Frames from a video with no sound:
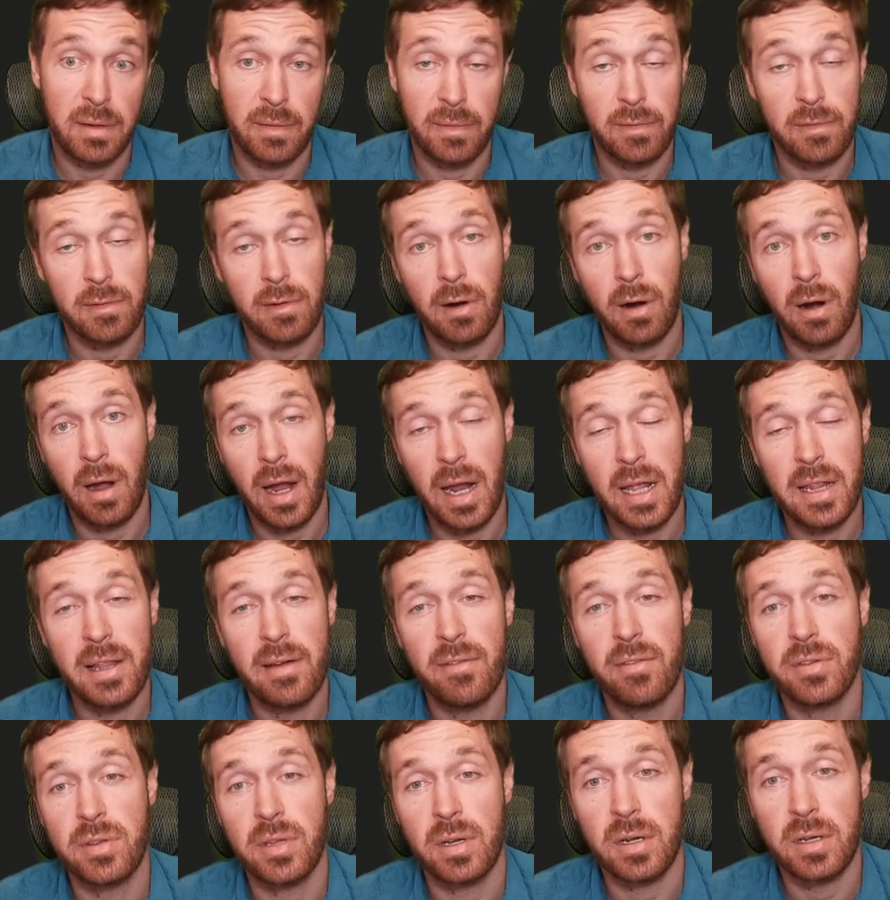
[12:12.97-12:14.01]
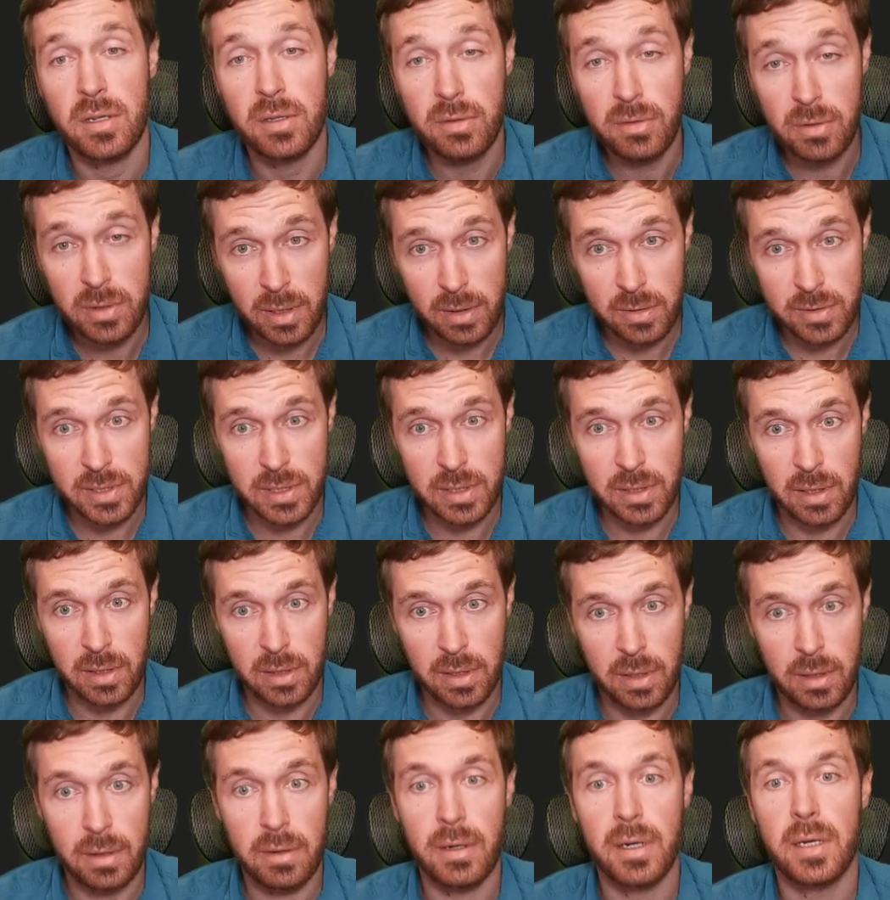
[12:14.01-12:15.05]
And if there are high levels of glucose in the
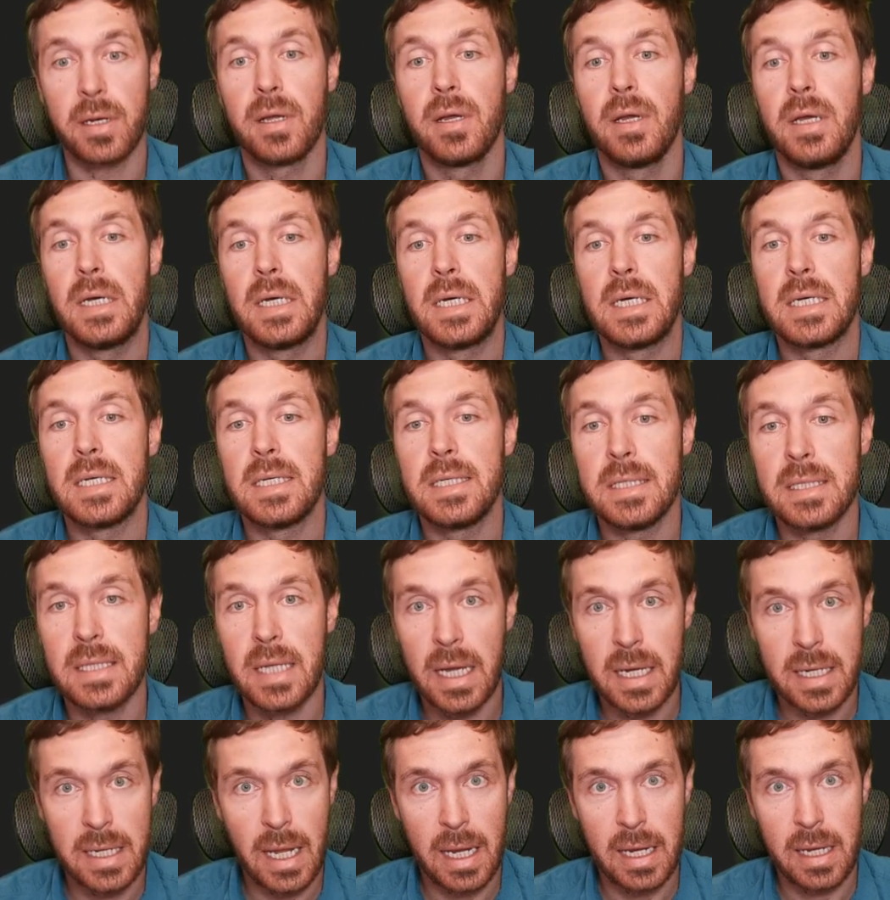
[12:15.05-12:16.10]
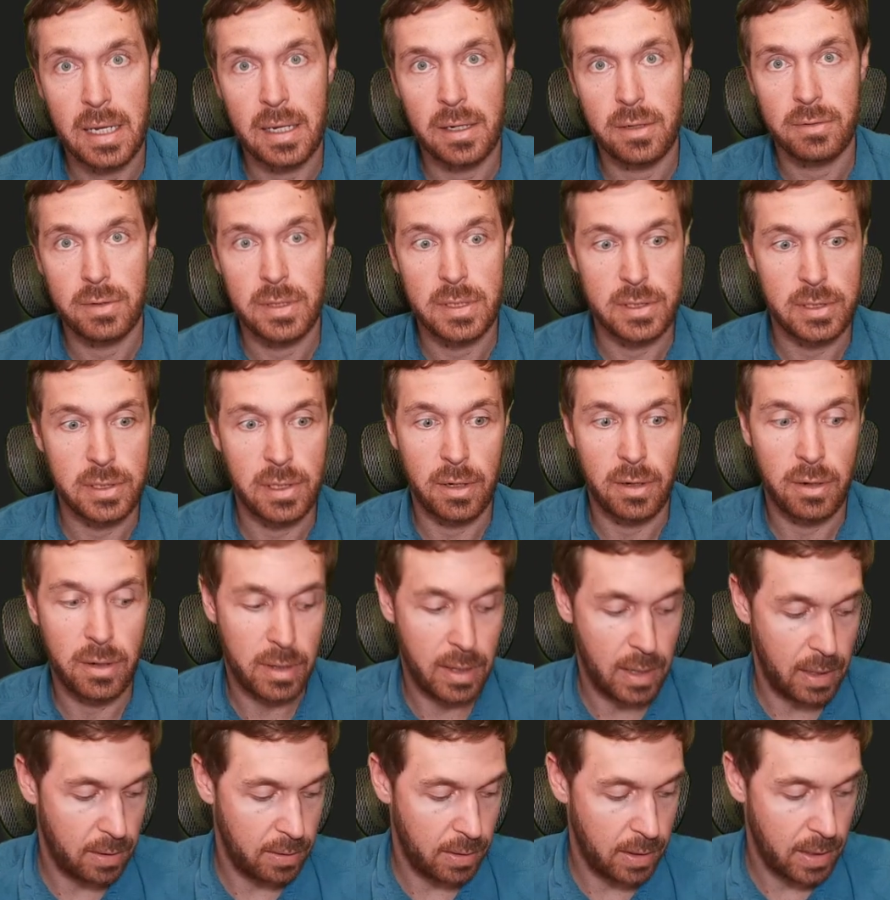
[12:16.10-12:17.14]
urine, then that increased
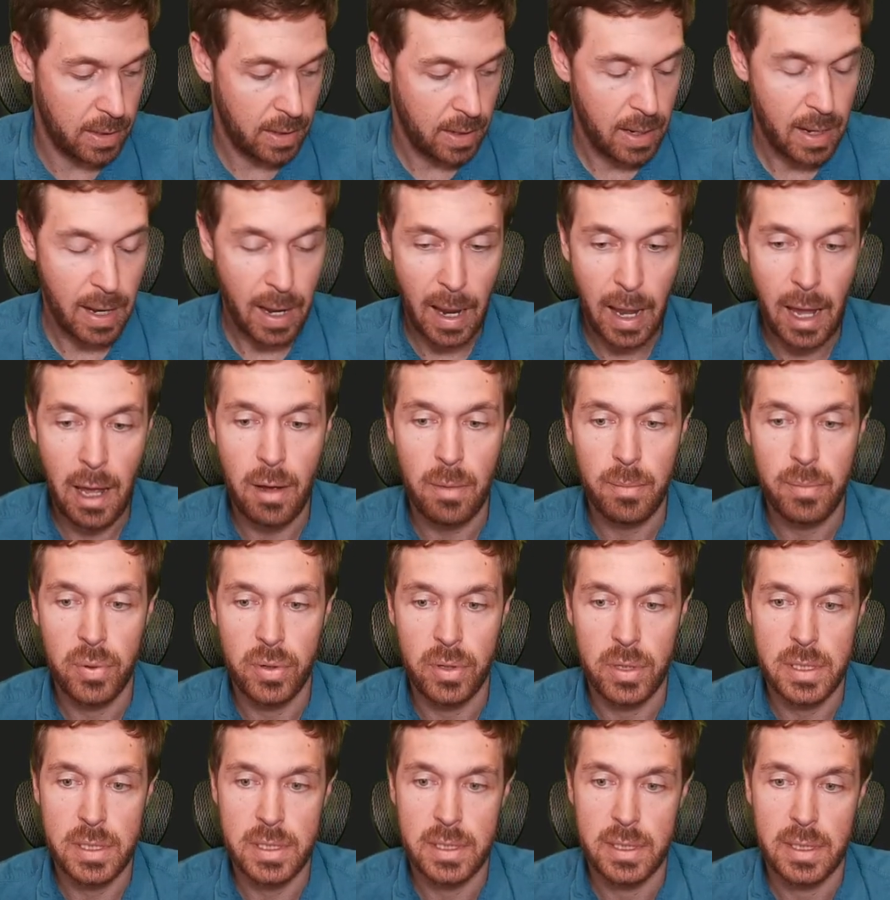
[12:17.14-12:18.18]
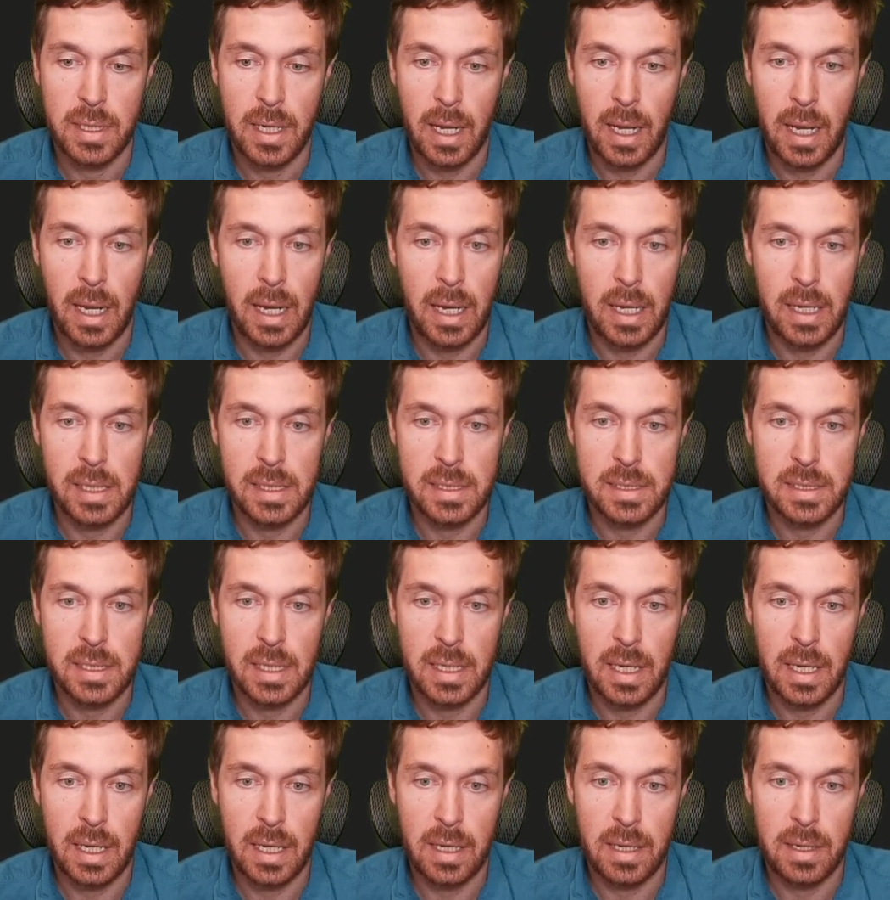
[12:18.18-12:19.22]
urinary output as
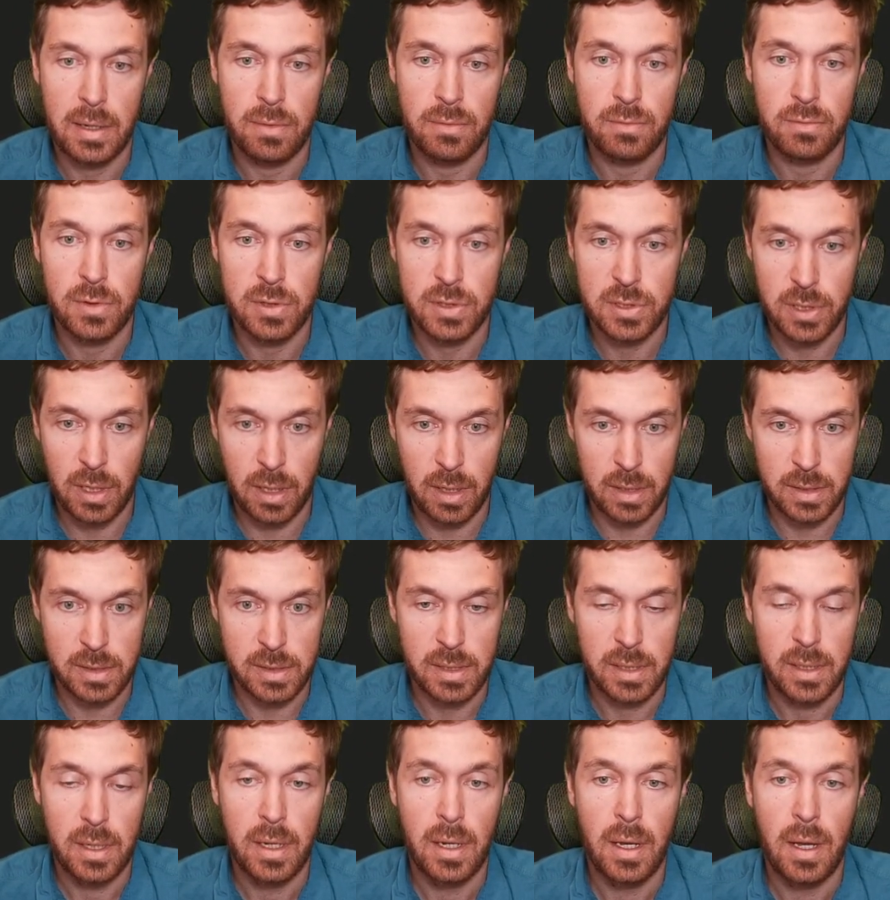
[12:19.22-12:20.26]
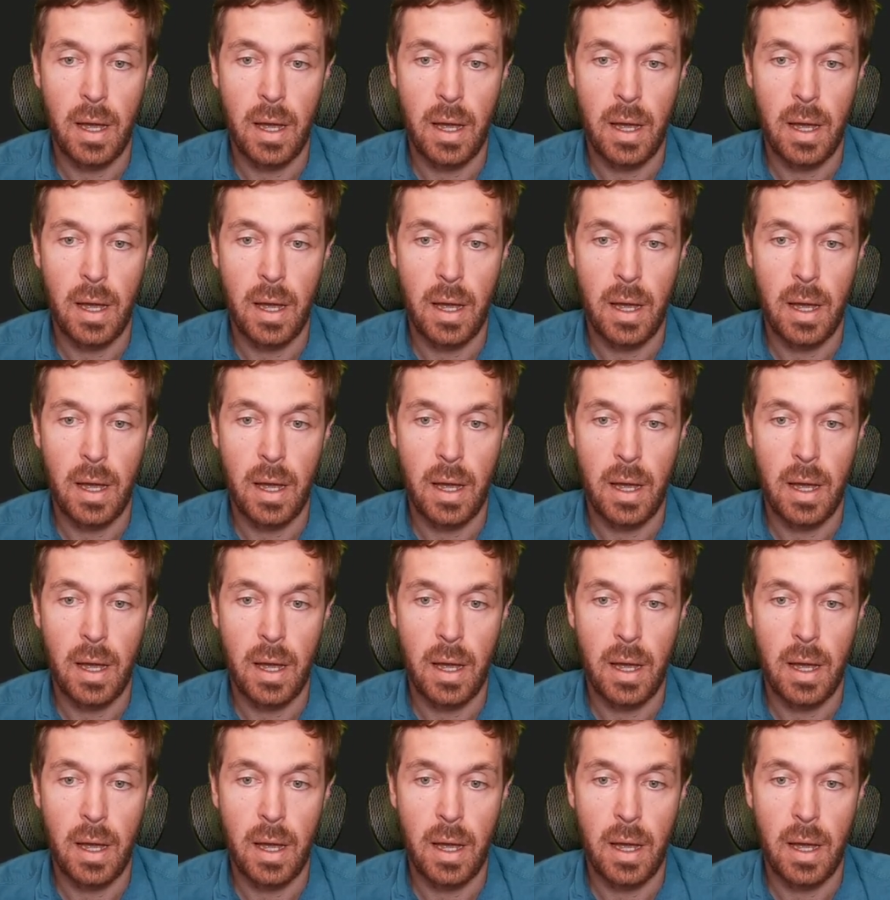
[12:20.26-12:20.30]
a result.